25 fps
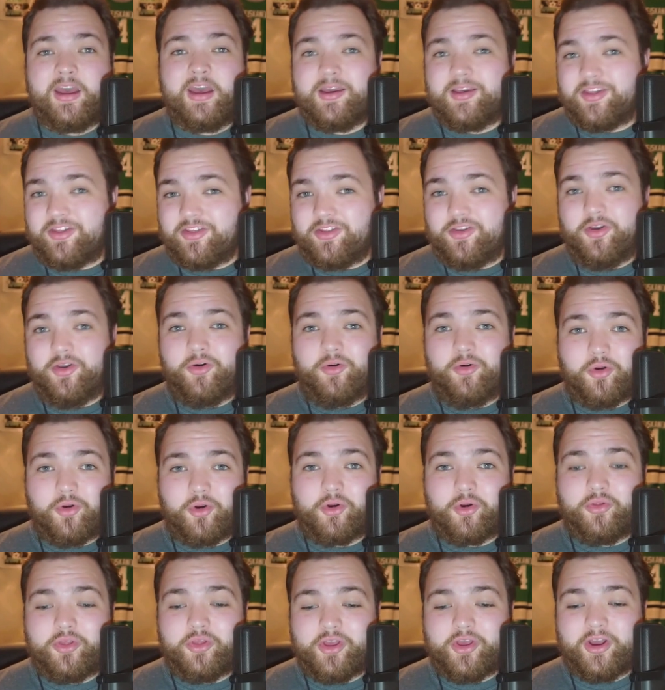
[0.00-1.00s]
still
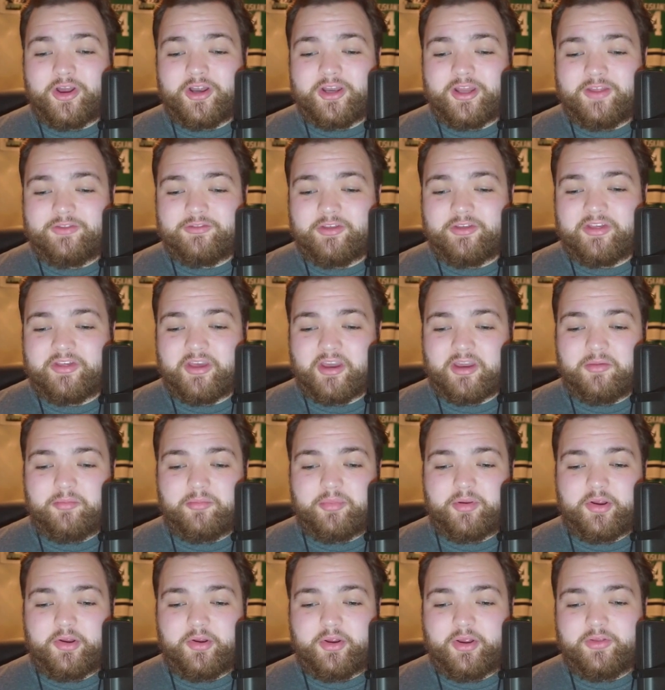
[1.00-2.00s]
early on in the second
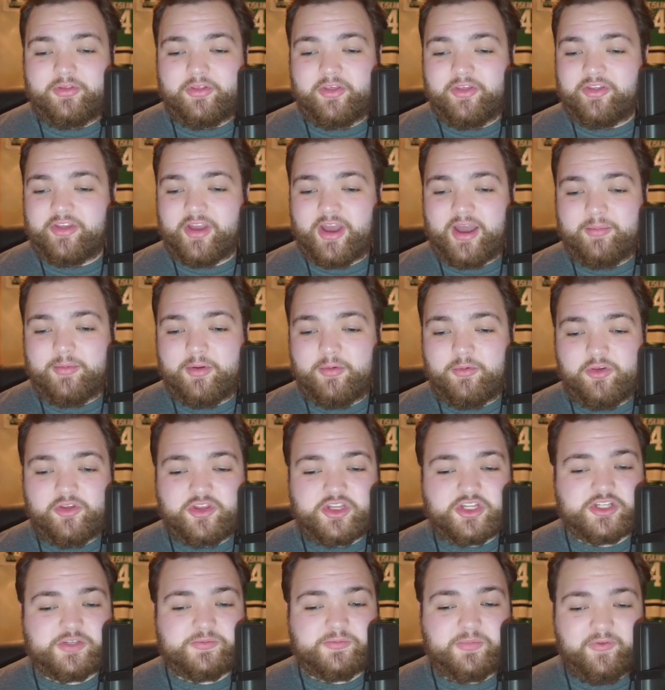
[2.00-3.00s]
period. This time it was
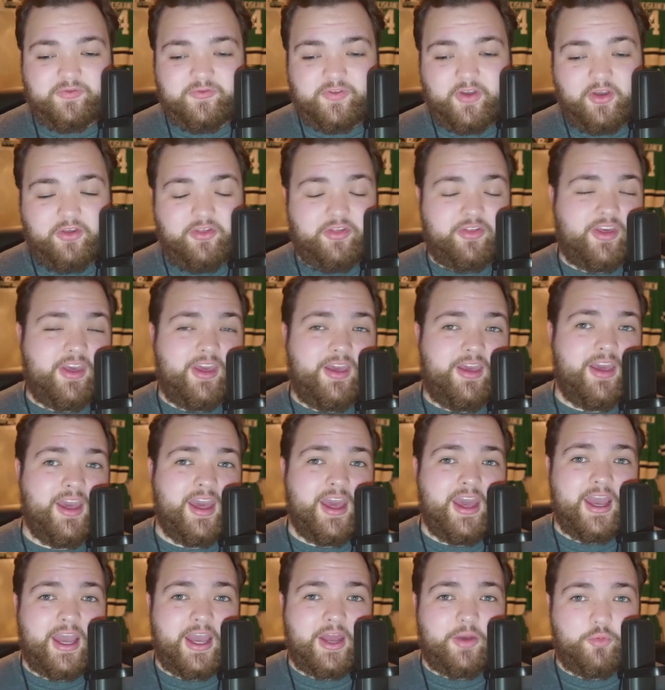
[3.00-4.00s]
just Pavelski
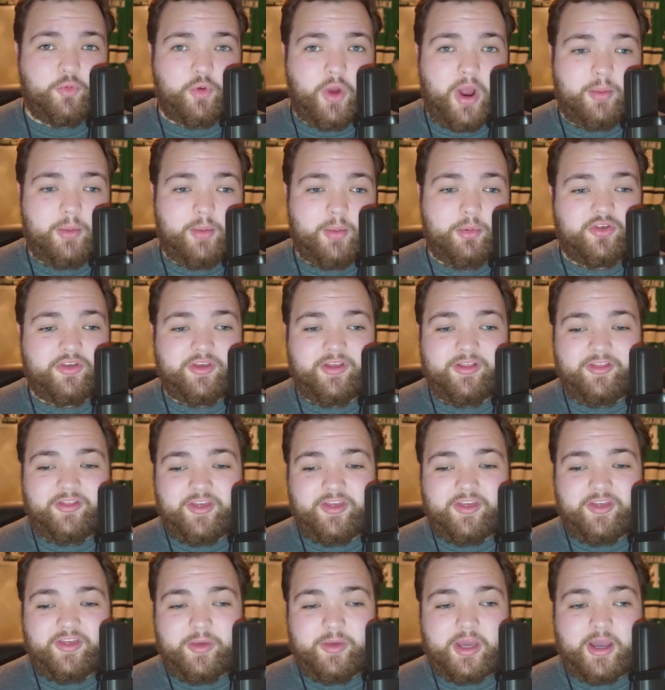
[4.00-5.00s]
and Robertson
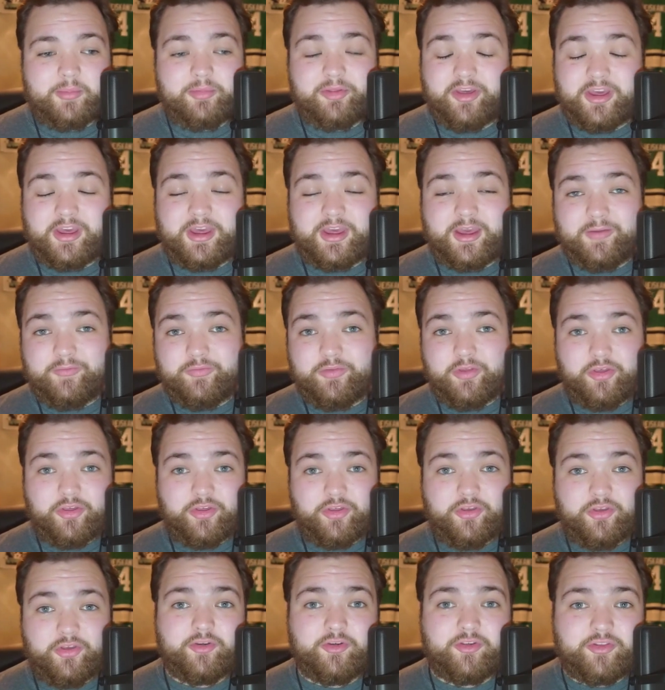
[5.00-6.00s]
teaming up to give the
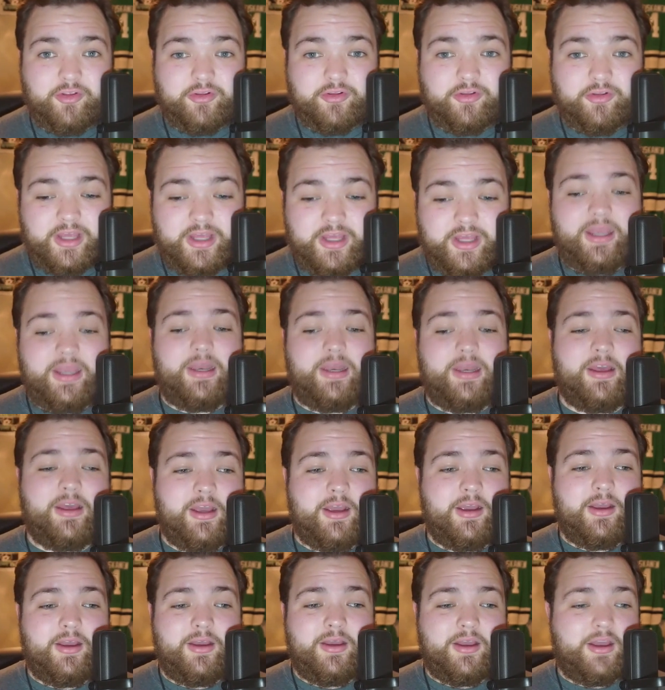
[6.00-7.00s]
Stars the lead.
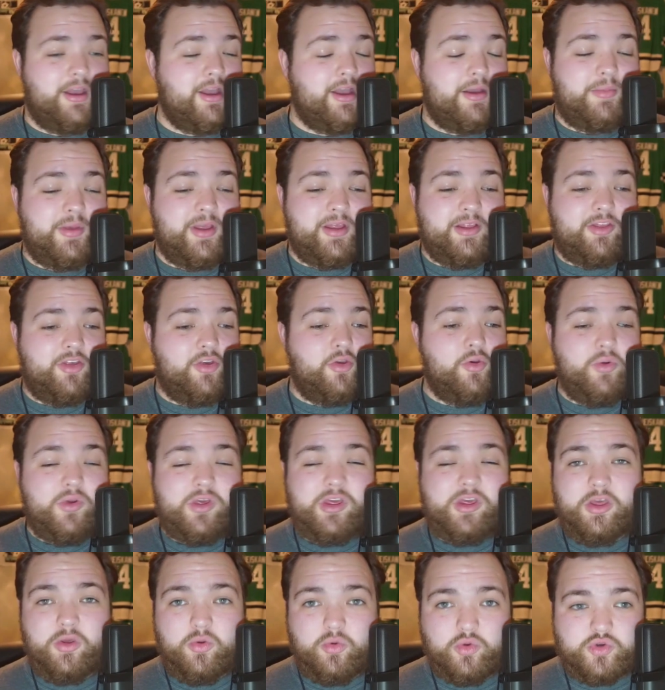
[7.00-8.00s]
And, I mean, two
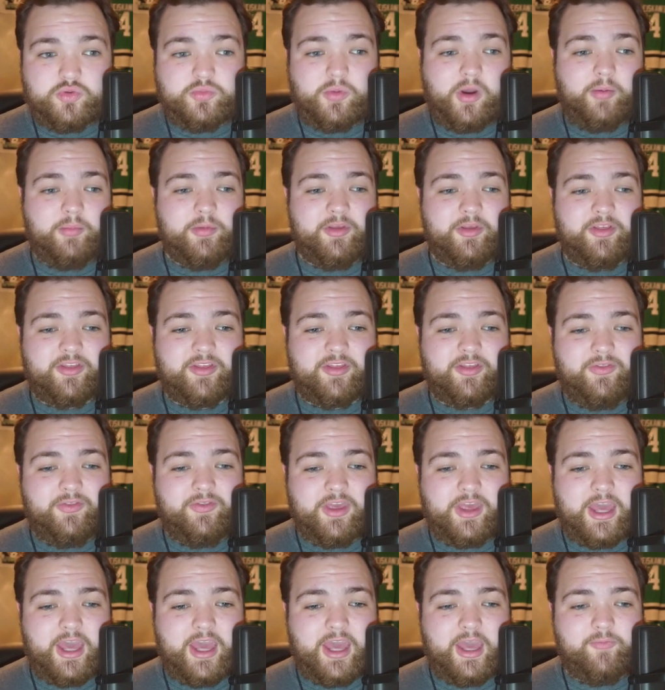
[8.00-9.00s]
huge moments in the
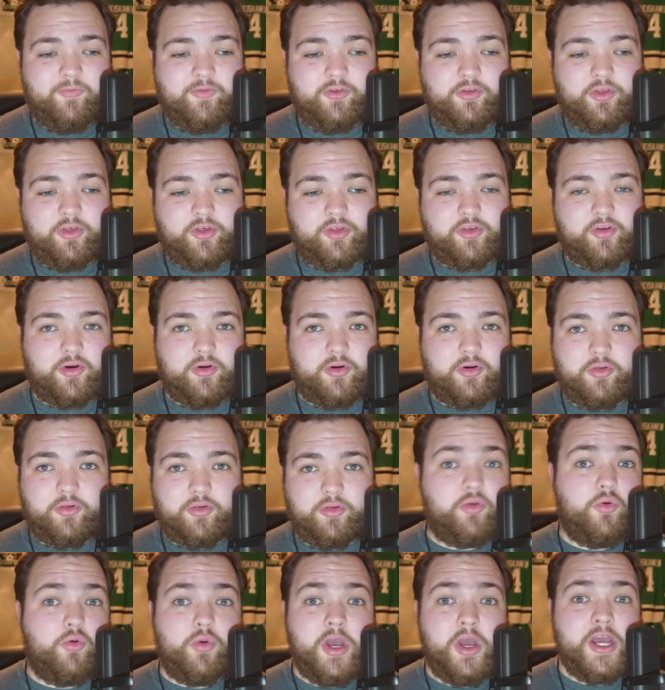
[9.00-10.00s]
game for the Stars
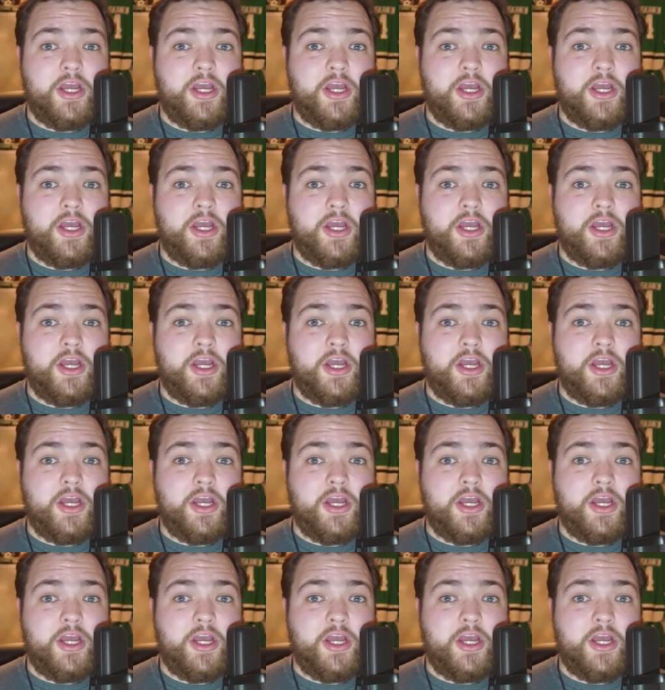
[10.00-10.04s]
to